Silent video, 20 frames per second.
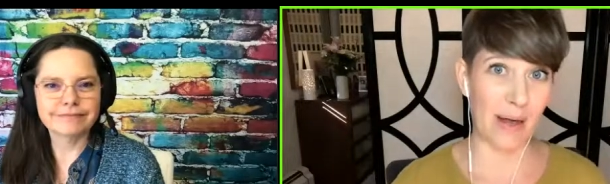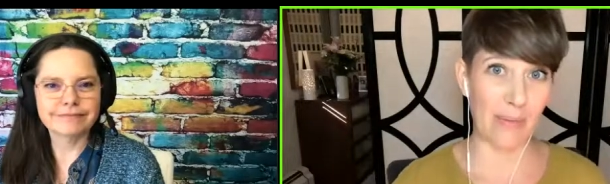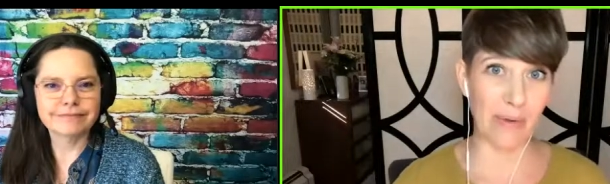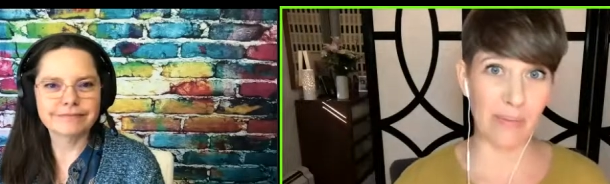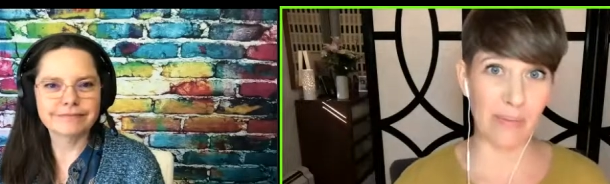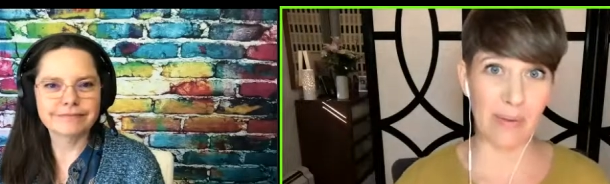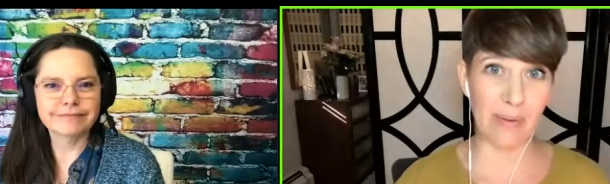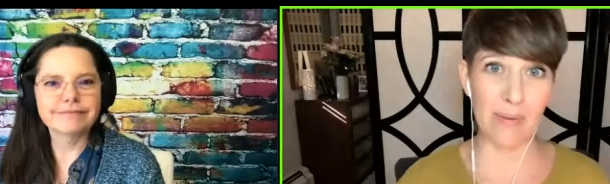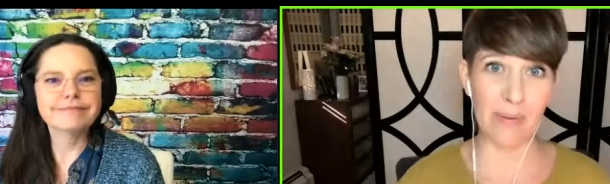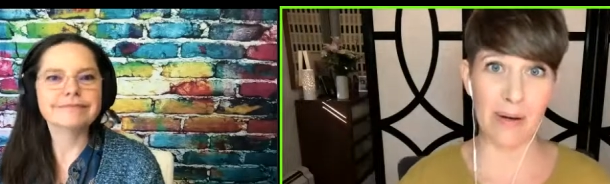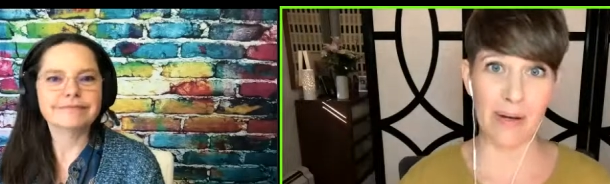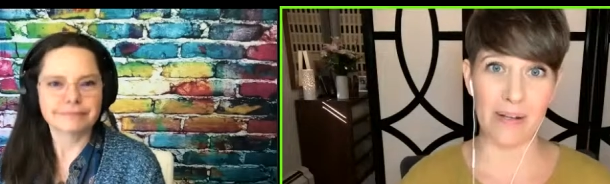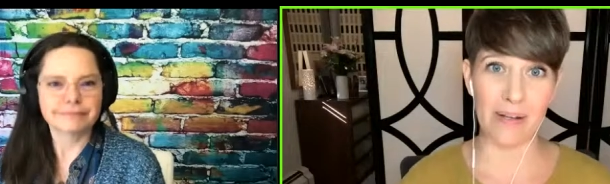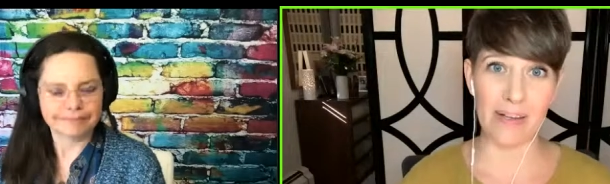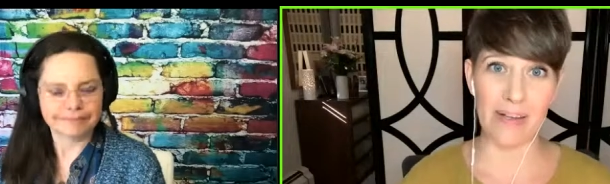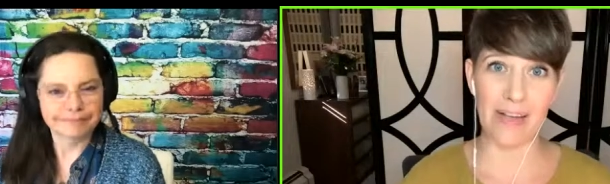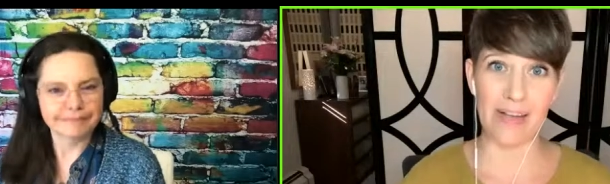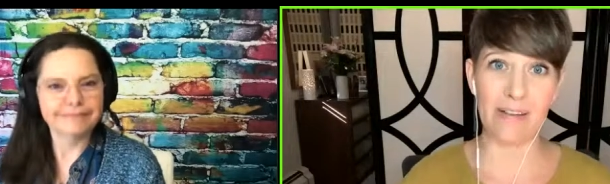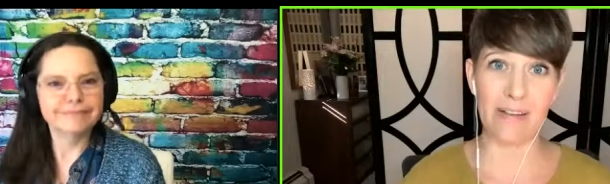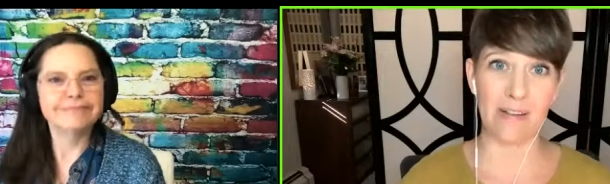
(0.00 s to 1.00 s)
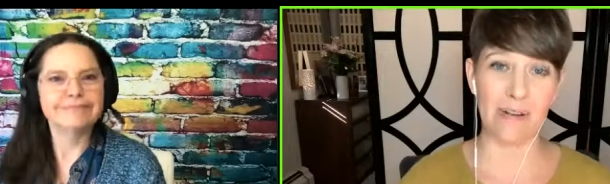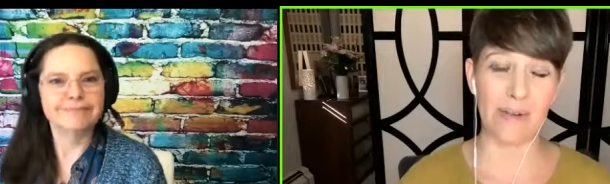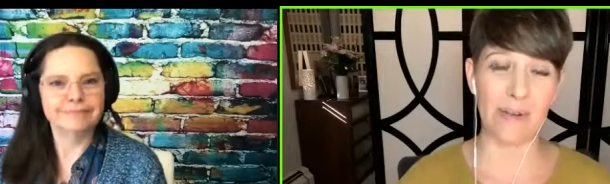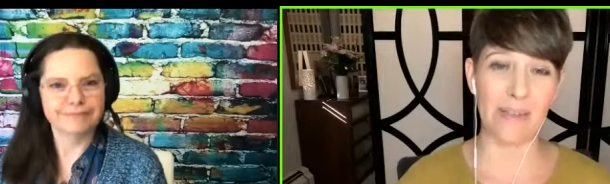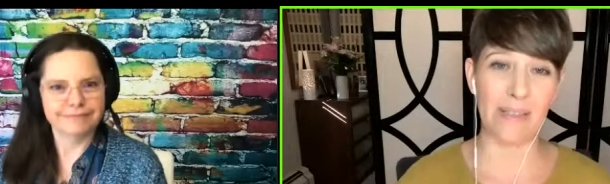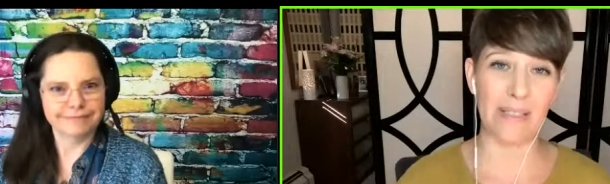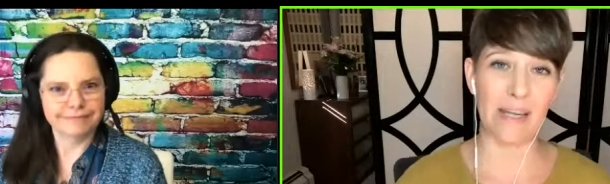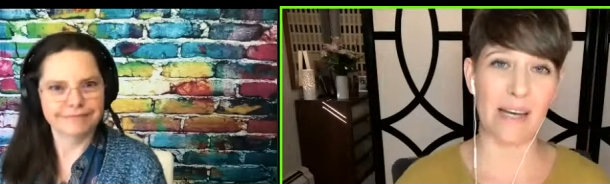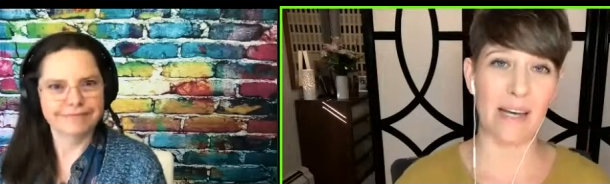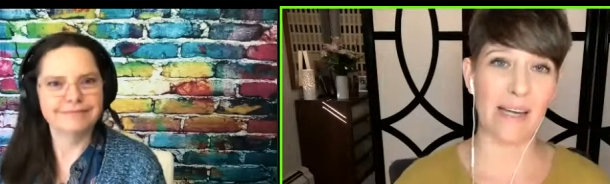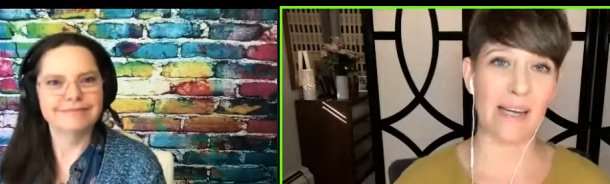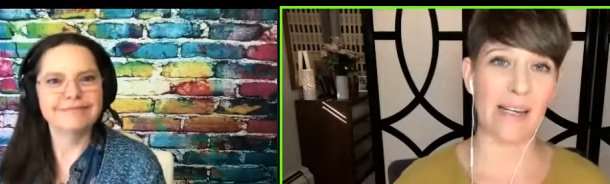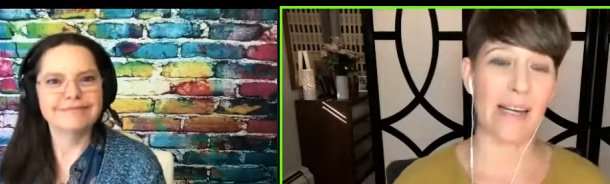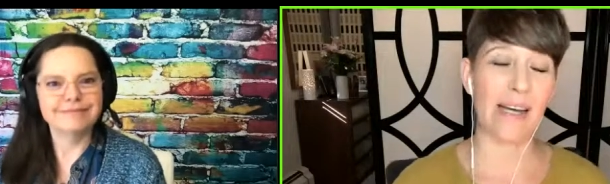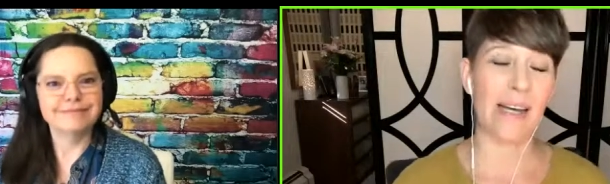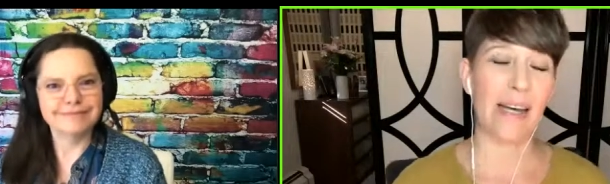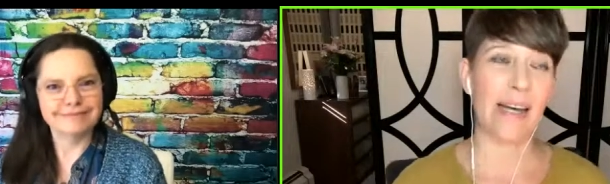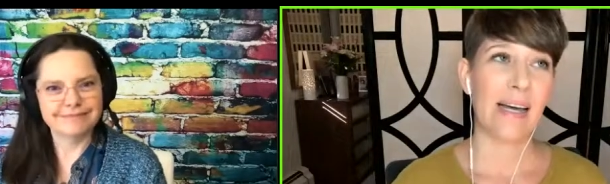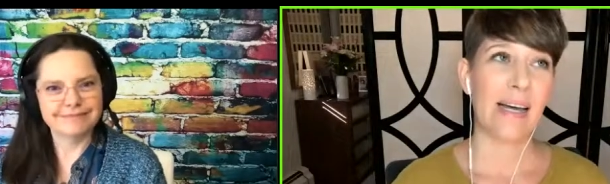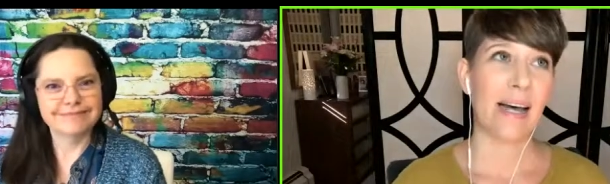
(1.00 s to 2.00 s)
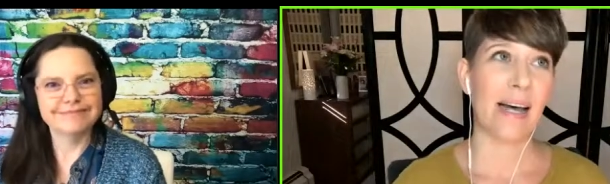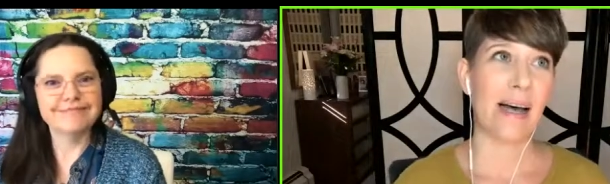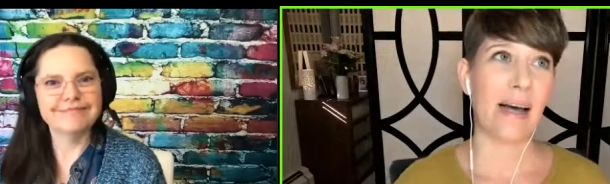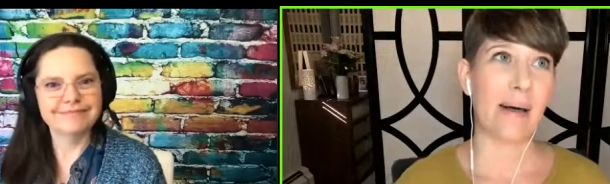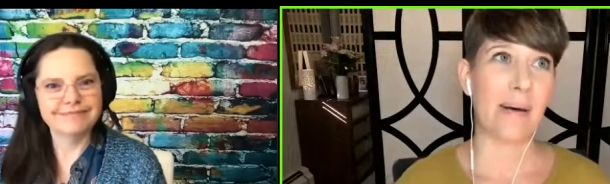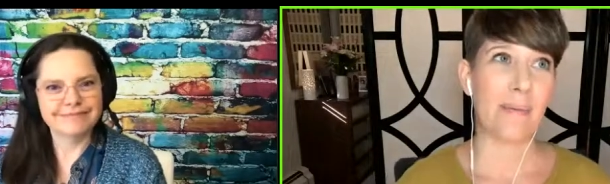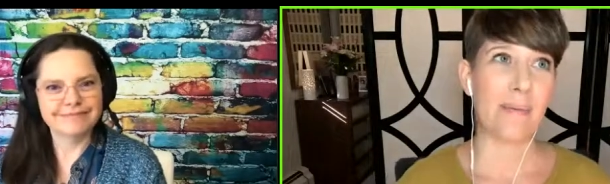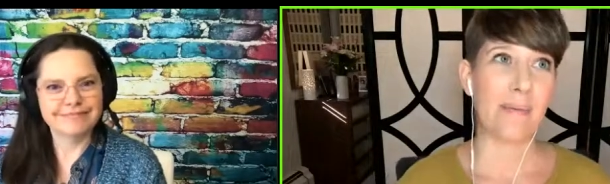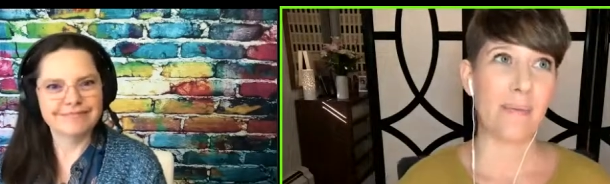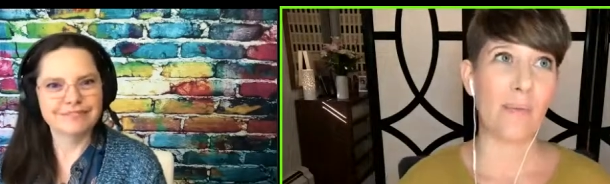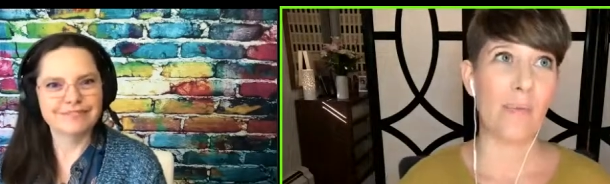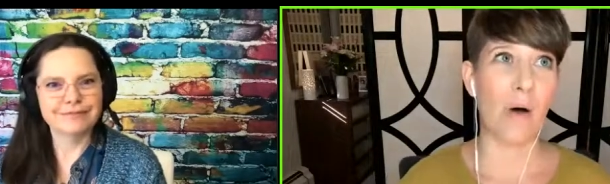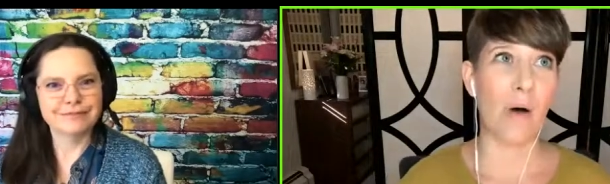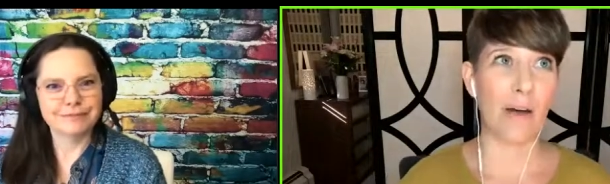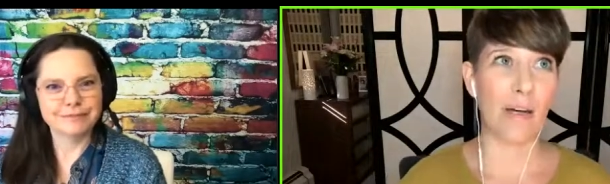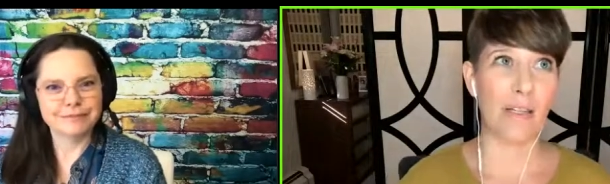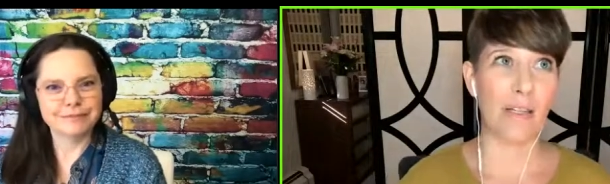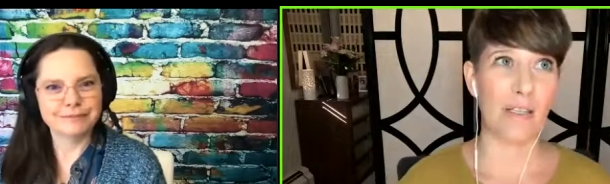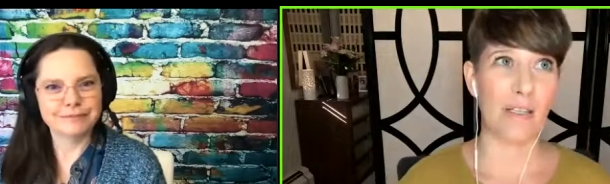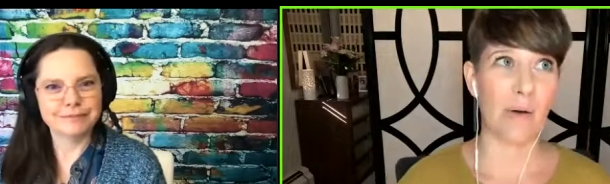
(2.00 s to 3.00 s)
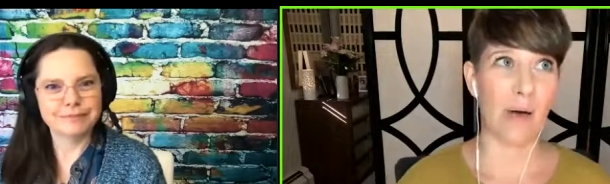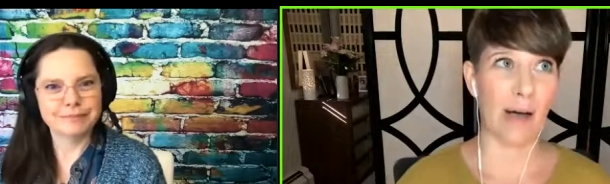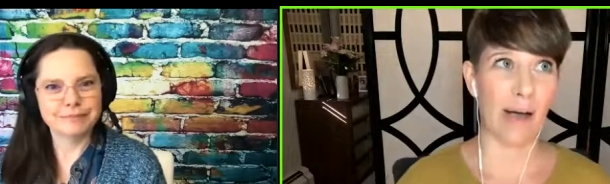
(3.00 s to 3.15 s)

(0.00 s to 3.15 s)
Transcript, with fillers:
Speaker 1: that would be one thing folks that um, want to do